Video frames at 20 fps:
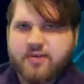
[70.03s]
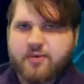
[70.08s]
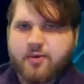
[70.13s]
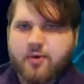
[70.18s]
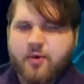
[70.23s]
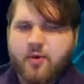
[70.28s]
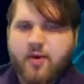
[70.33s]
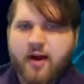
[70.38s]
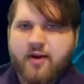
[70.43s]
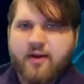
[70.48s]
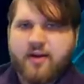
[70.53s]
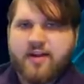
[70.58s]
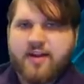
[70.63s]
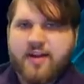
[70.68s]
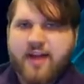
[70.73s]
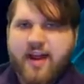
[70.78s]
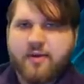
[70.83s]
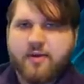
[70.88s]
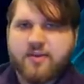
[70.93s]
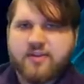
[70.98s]
it doesn't require
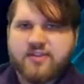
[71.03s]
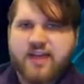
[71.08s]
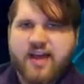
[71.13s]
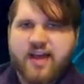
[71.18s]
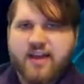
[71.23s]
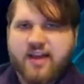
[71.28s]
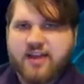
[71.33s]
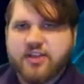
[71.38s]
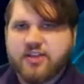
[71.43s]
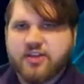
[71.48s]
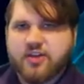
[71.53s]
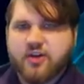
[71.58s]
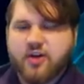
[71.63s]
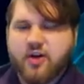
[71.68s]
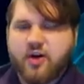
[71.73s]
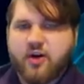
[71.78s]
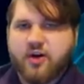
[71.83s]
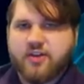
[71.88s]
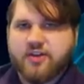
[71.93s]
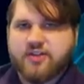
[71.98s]
any outside engine
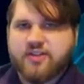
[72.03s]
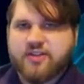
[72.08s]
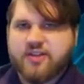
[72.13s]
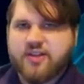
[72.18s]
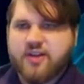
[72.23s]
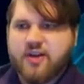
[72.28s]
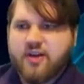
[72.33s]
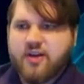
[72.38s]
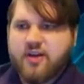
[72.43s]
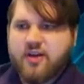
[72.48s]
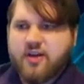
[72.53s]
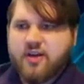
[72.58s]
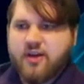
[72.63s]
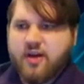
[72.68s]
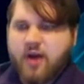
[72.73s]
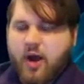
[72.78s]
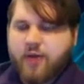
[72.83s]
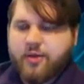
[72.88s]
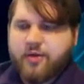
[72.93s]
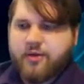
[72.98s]
cards
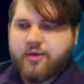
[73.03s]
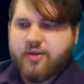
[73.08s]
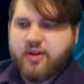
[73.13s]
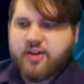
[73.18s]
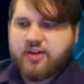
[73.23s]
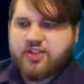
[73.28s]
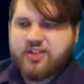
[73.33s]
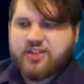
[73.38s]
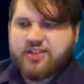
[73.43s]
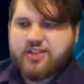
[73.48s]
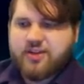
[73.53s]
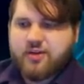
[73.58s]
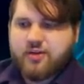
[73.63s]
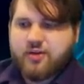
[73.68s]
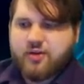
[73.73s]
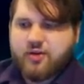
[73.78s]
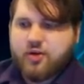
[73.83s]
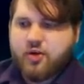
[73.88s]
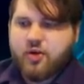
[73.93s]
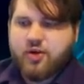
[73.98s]
other than just
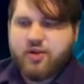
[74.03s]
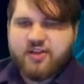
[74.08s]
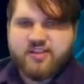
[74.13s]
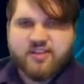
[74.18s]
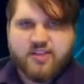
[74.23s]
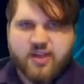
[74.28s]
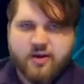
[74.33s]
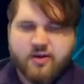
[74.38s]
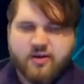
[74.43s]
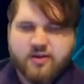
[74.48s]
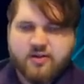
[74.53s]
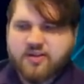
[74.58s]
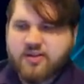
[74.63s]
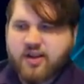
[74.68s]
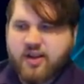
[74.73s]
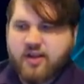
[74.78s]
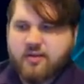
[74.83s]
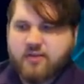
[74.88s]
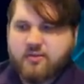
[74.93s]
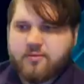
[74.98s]
good extenders.
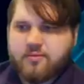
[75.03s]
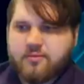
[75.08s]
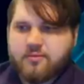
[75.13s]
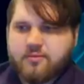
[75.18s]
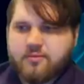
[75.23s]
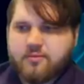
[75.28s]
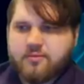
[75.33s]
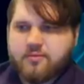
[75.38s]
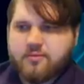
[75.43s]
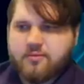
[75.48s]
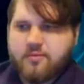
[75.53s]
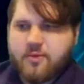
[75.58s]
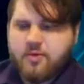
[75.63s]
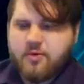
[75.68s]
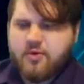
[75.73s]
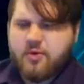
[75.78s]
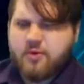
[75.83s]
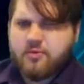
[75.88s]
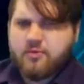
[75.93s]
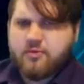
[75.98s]
Like,
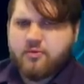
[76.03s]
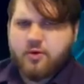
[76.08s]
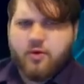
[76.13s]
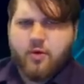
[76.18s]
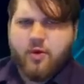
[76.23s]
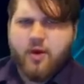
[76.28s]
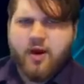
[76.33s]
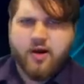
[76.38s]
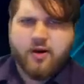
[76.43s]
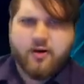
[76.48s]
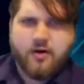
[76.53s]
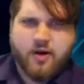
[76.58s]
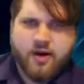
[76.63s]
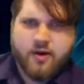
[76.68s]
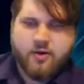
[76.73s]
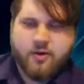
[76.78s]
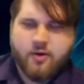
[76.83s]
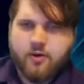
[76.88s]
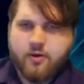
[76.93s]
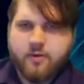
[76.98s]
you don't require
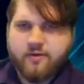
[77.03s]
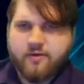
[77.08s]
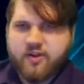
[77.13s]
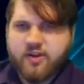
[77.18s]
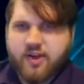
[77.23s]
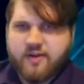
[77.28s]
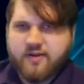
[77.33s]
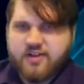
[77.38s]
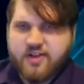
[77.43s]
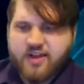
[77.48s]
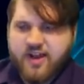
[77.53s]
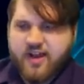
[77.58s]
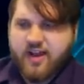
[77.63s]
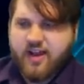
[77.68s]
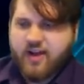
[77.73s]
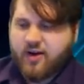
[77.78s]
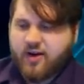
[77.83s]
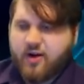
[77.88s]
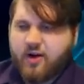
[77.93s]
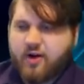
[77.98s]
Grinder Golem for the
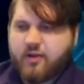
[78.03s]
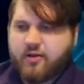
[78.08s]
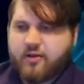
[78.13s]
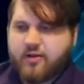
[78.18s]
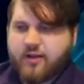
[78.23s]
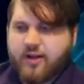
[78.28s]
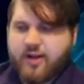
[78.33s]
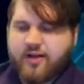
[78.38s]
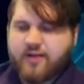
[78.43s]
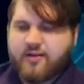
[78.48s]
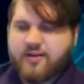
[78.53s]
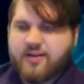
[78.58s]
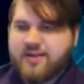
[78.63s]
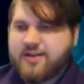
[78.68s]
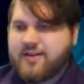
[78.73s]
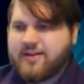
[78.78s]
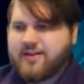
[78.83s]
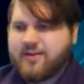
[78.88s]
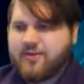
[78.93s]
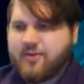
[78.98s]
FTK at all. Like,
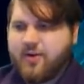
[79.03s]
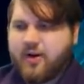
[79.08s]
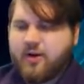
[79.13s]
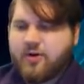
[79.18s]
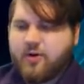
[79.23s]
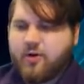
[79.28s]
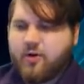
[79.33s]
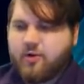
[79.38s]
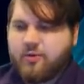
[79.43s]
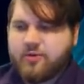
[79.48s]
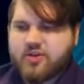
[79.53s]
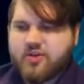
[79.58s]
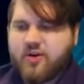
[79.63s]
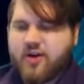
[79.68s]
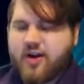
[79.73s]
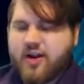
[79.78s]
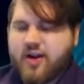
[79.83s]
Grinder Golem is